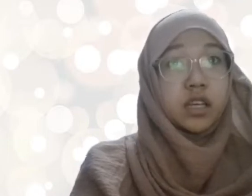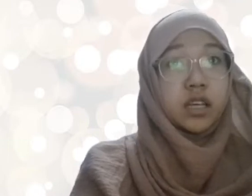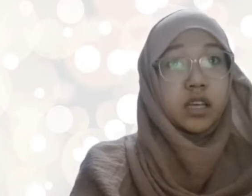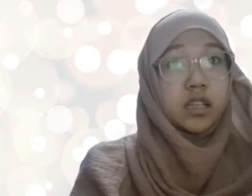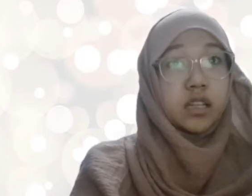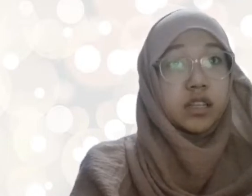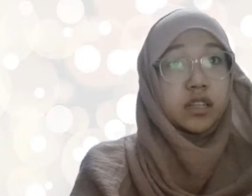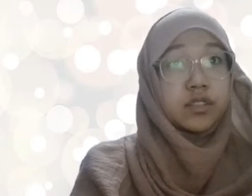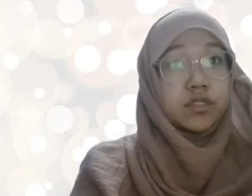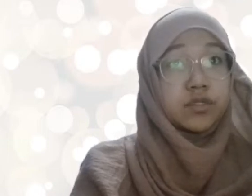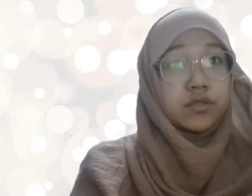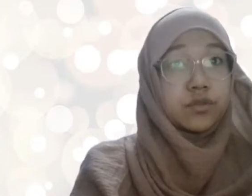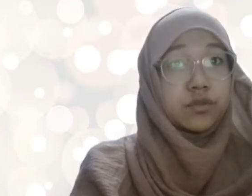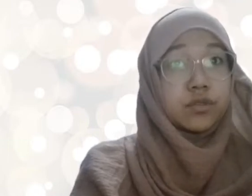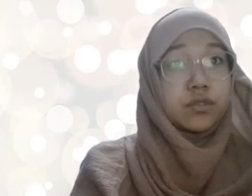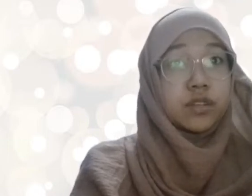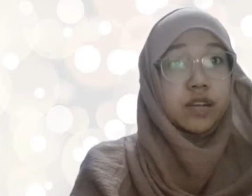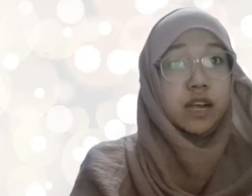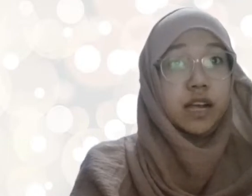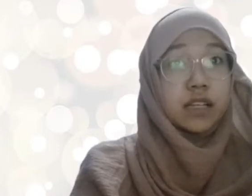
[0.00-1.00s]
It is
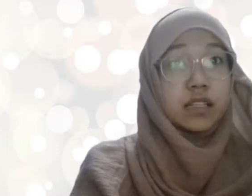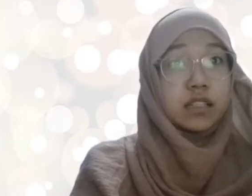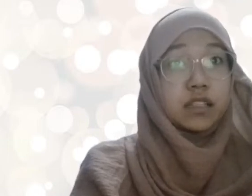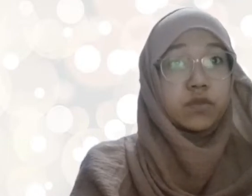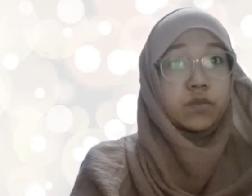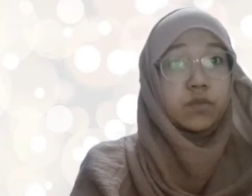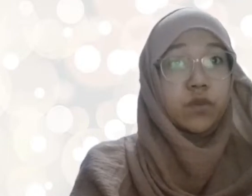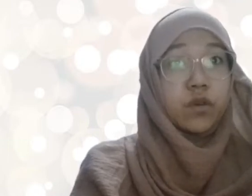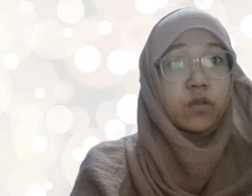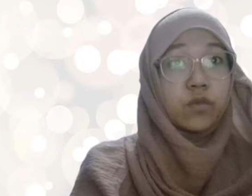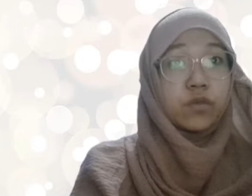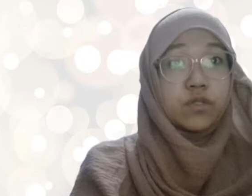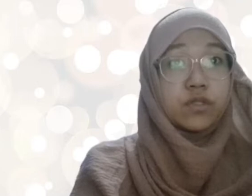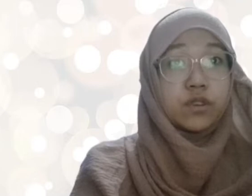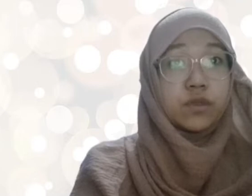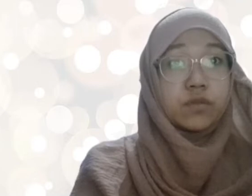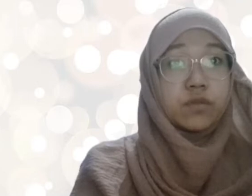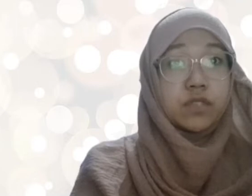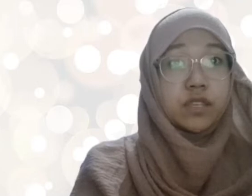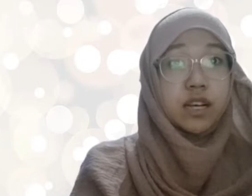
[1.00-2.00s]
true that the poet
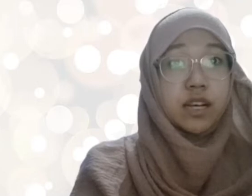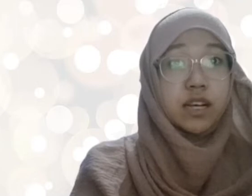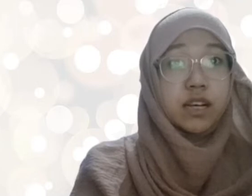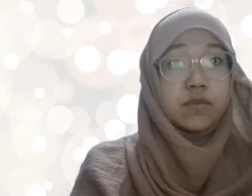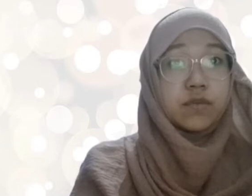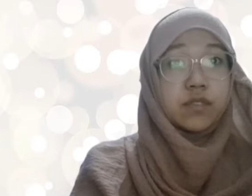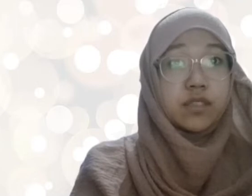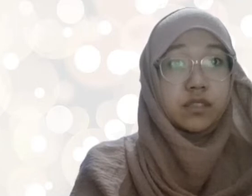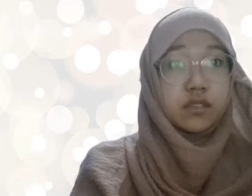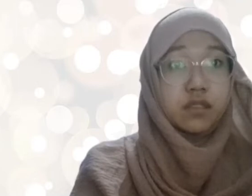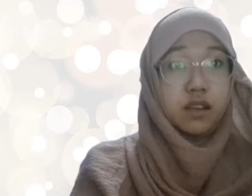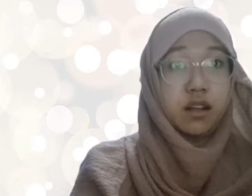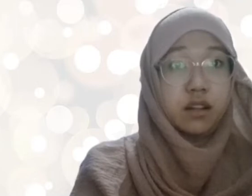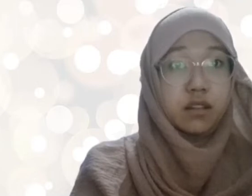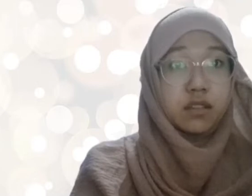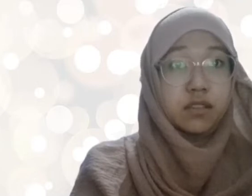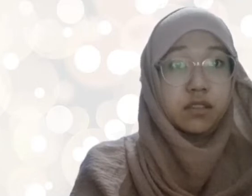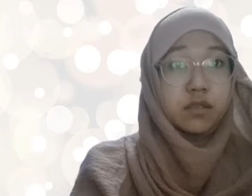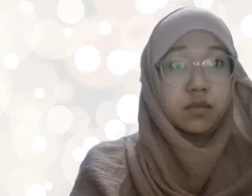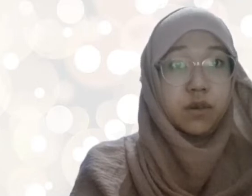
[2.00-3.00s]
sometimes
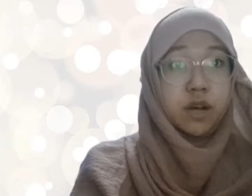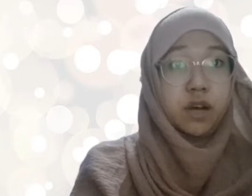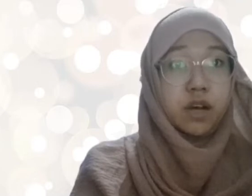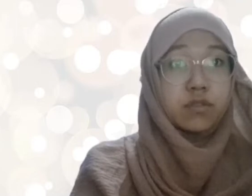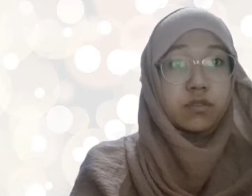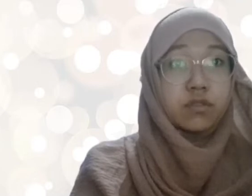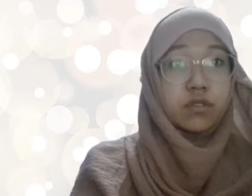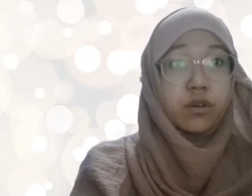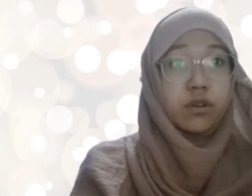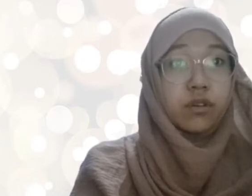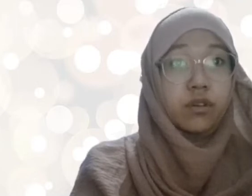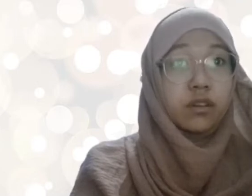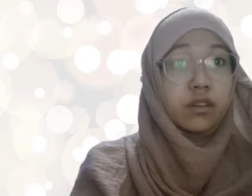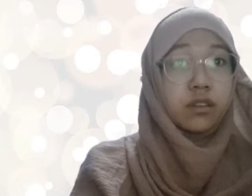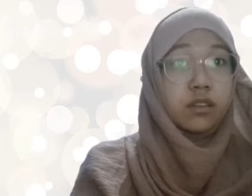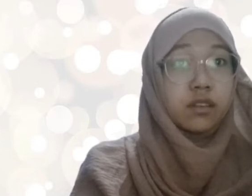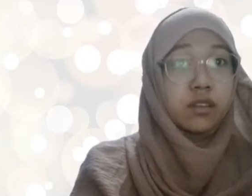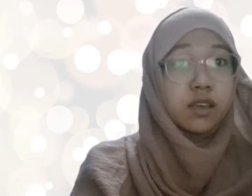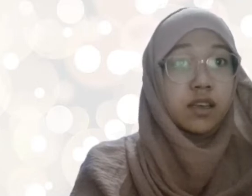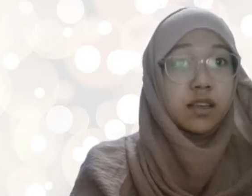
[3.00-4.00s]
talks about
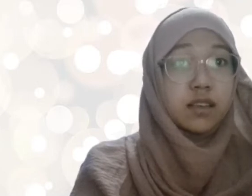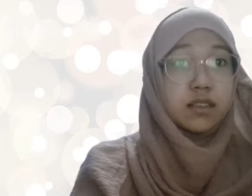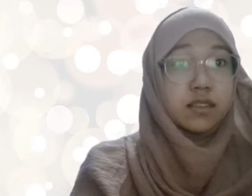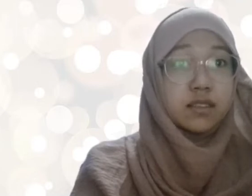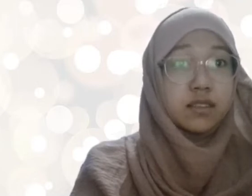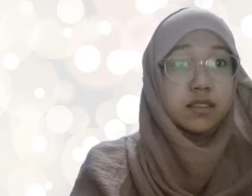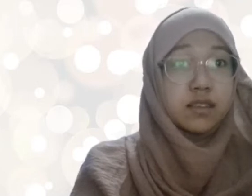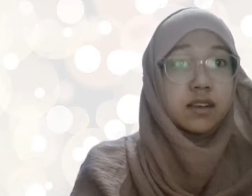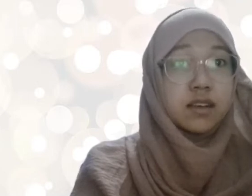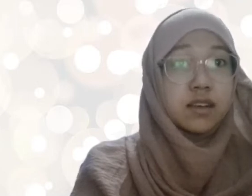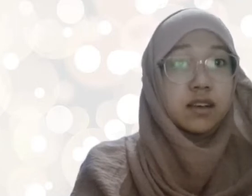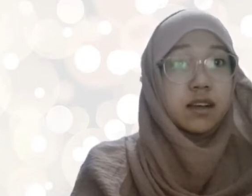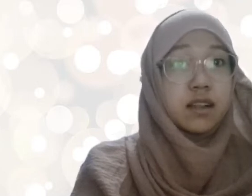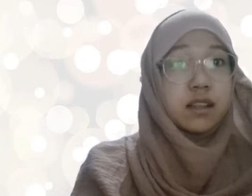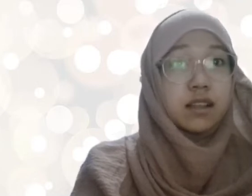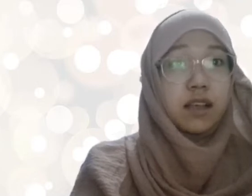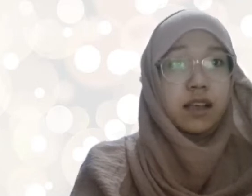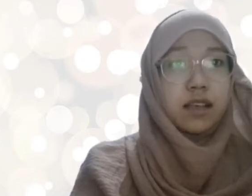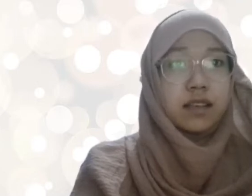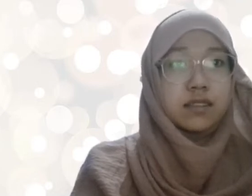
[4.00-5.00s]
other things,
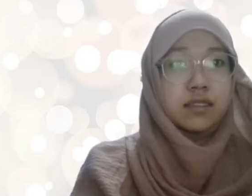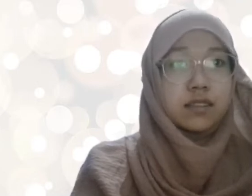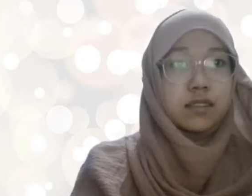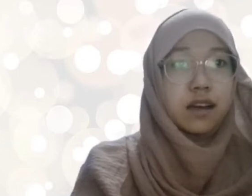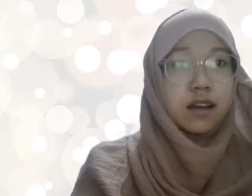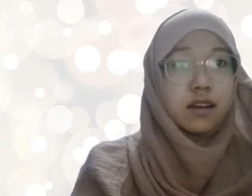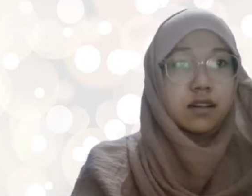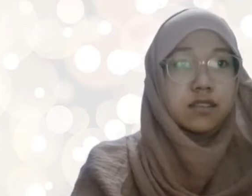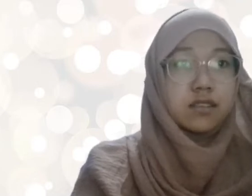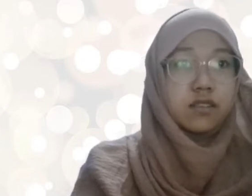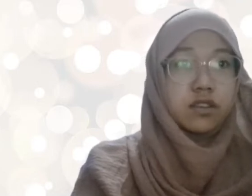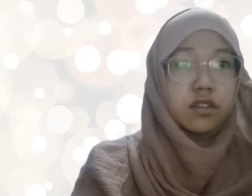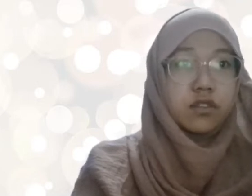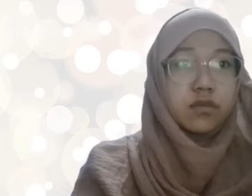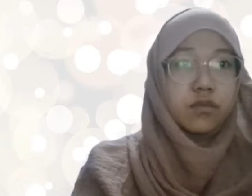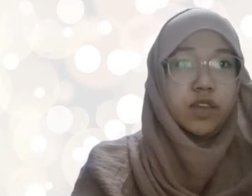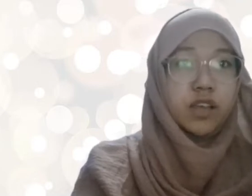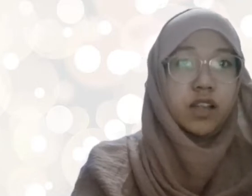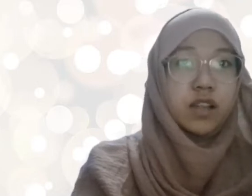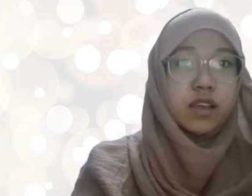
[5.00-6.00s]
like stars on
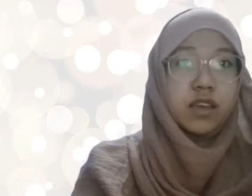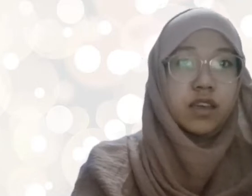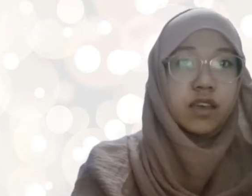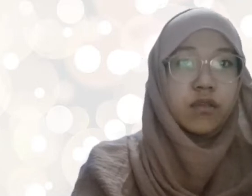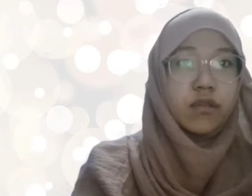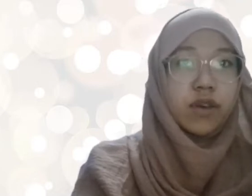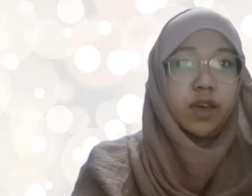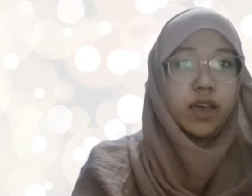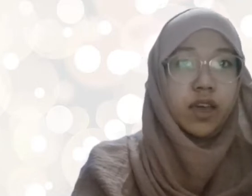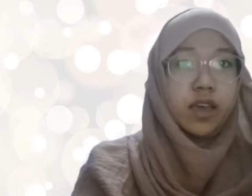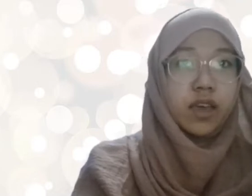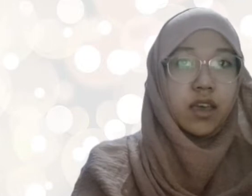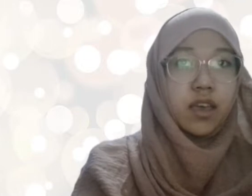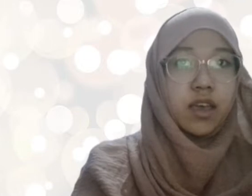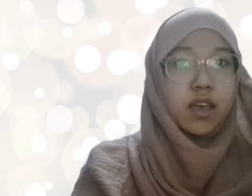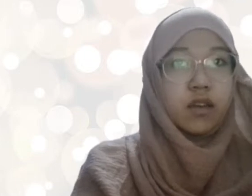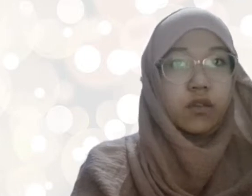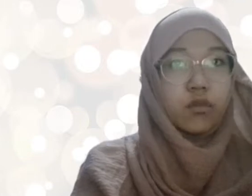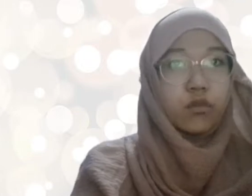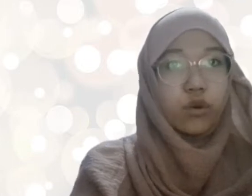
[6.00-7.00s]
the Milky Way
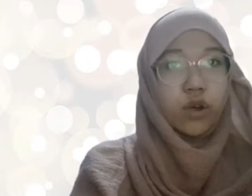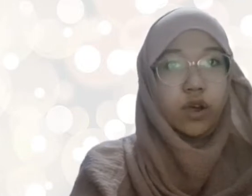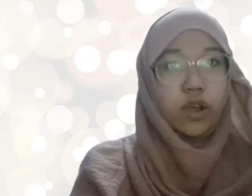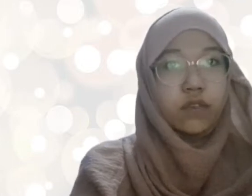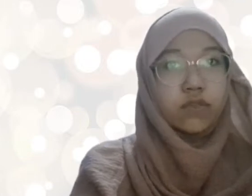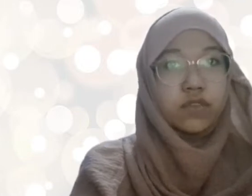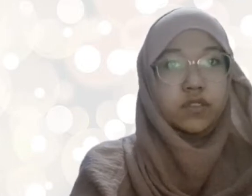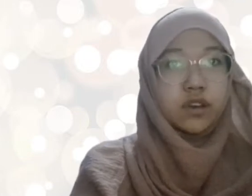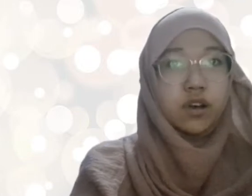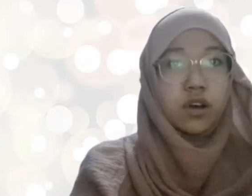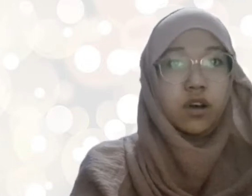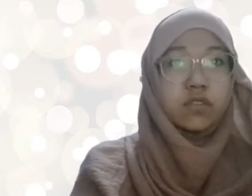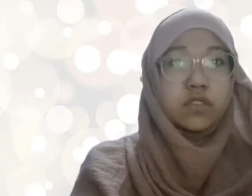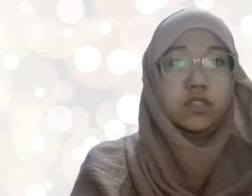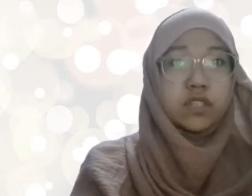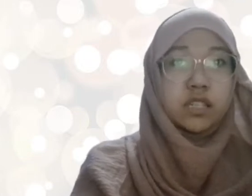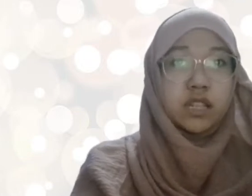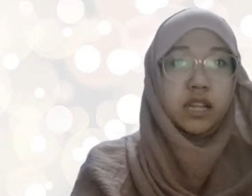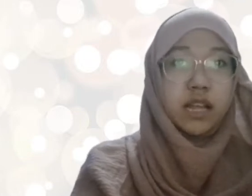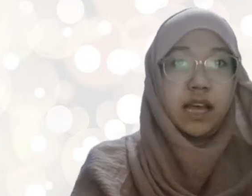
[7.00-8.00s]
and waves
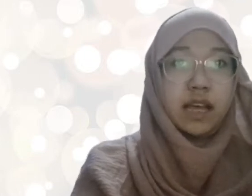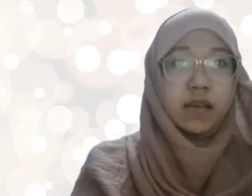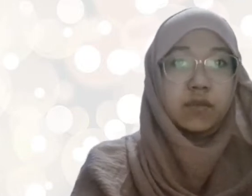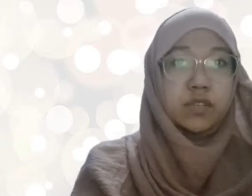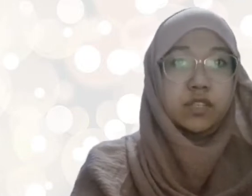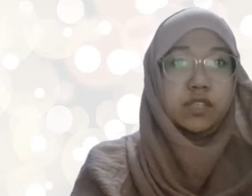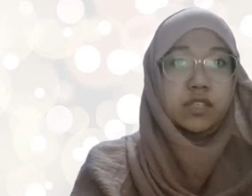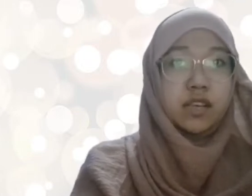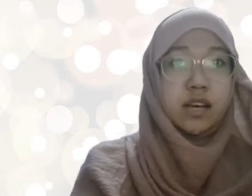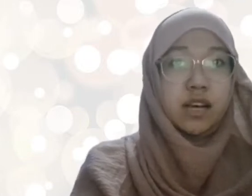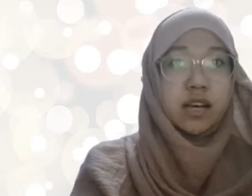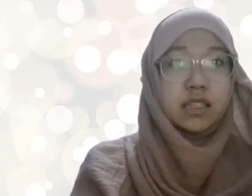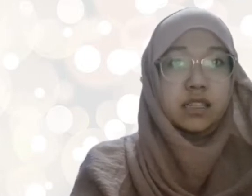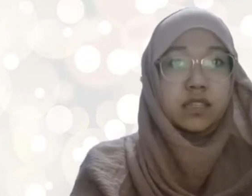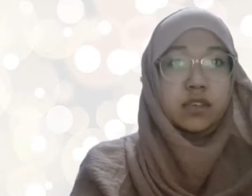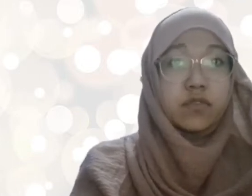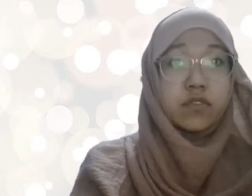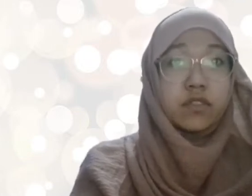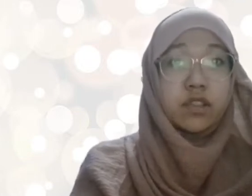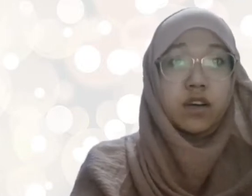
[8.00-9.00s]
of the lake beside
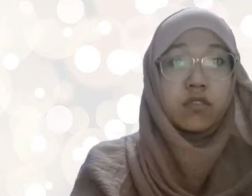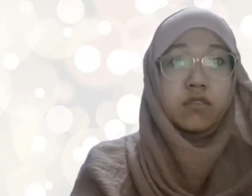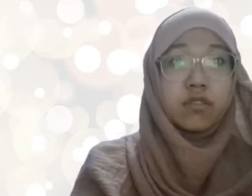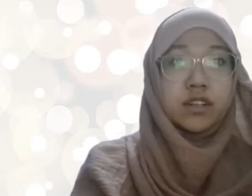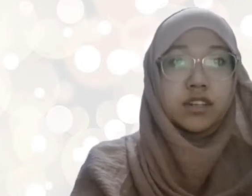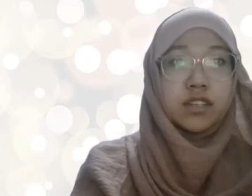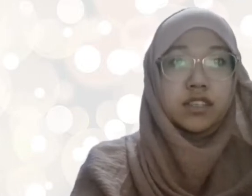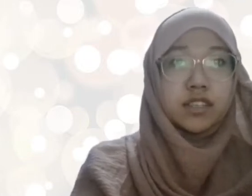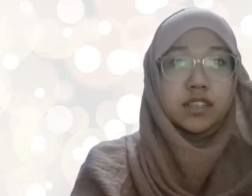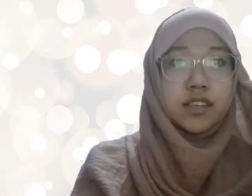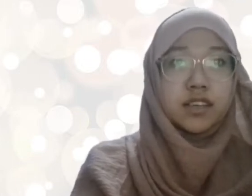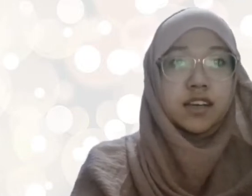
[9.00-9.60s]
the flowers,